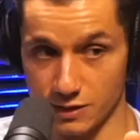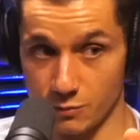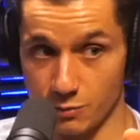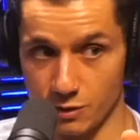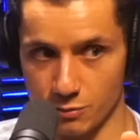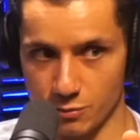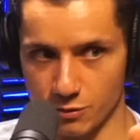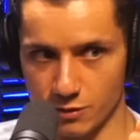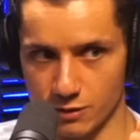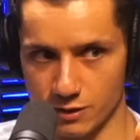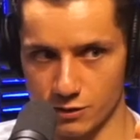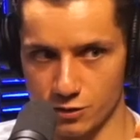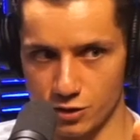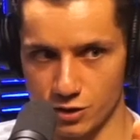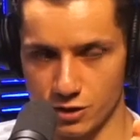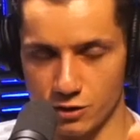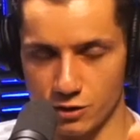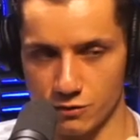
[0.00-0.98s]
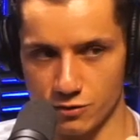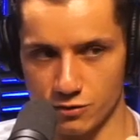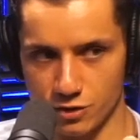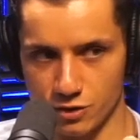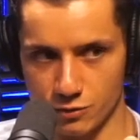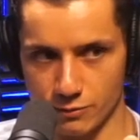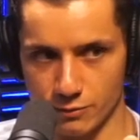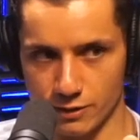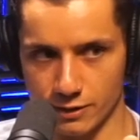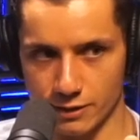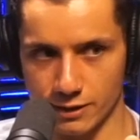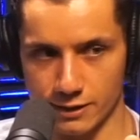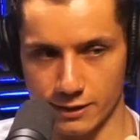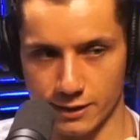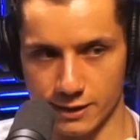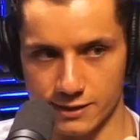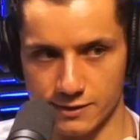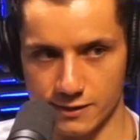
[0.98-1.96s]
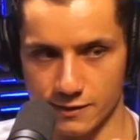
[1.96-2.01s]
people that she
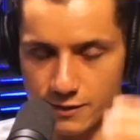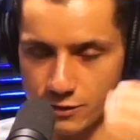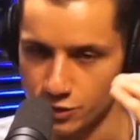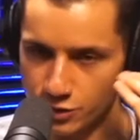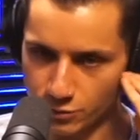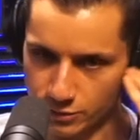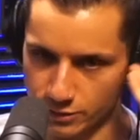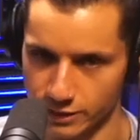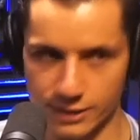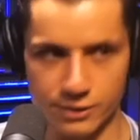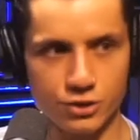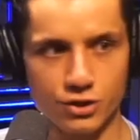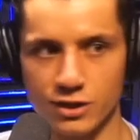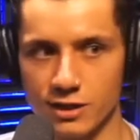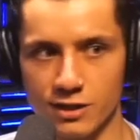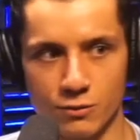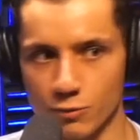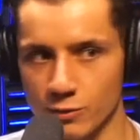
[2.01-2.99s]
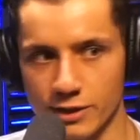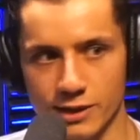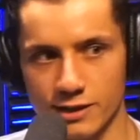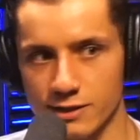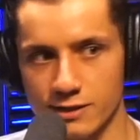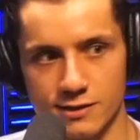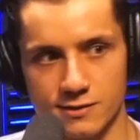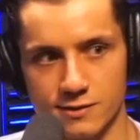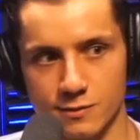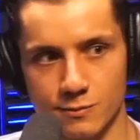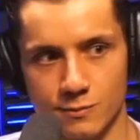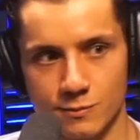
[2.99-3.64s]
recognized, and then she realized she didn't recognize them.